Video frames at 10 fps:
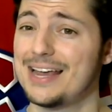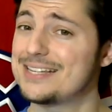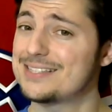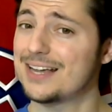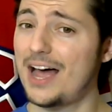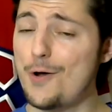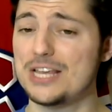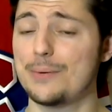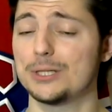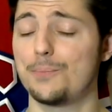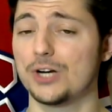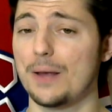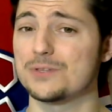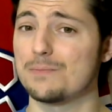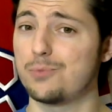He's a guy who's able to put
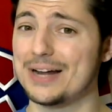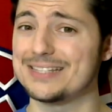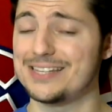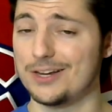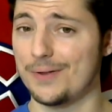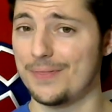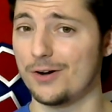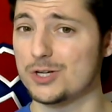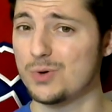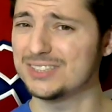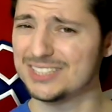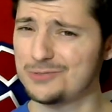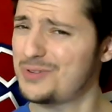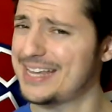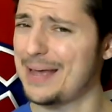up some points here and there as well. Doesn't
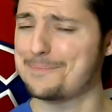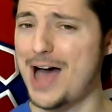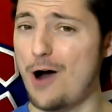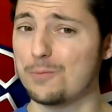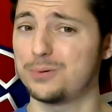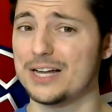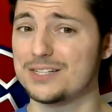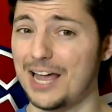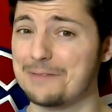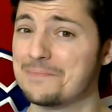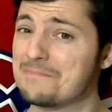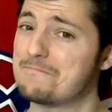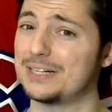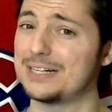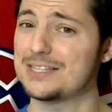really get power play time,
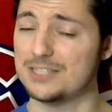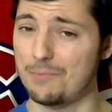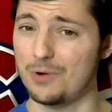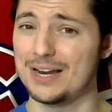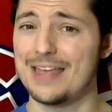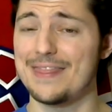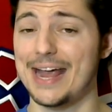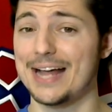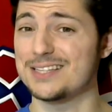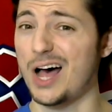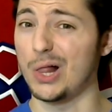but he's someone that gets a